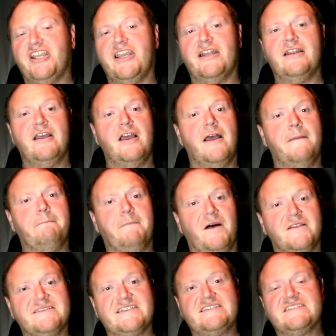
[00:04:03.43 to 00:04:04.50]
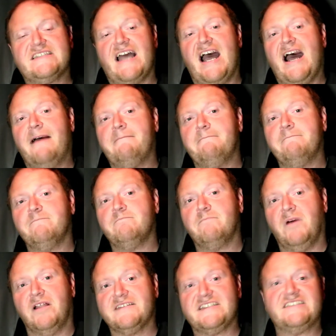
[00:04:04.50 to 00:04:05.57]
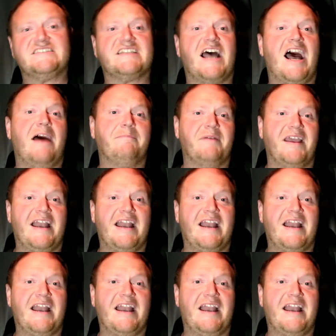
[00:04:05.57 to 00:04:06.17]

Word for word: in multi-stop, multi-stop,